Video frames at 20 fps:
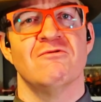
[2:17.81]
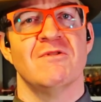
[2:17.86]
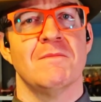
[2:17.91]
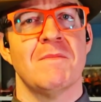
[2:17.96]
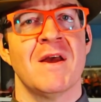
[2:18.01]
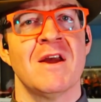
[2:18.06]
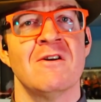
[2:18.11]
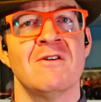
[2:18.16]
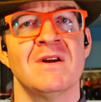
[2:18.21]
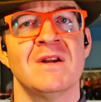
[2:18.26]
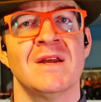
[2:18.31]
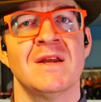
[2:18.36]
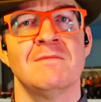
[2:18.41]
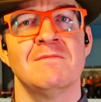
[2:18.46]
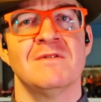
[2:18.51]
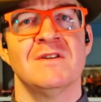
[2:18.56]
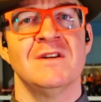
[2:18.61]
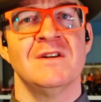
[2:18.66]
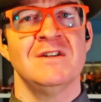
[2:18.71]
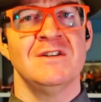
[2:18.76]
repair
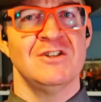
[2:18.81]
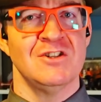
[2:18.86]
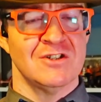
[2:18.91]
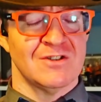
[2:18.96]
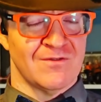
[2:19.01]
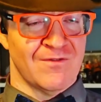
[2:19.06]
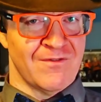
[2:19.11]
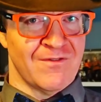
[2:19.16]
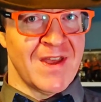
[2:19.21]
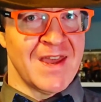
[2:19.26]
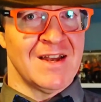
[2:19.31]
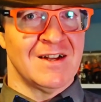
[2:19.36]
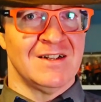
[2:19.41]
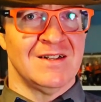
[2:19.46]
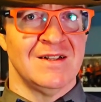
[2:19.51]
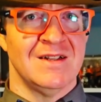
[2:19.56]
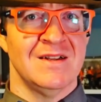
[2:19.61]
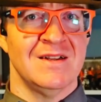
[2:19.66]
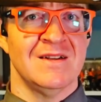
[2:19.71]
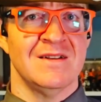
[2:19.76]
attempt didn't just
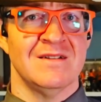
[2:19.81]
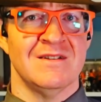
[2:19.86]
fail,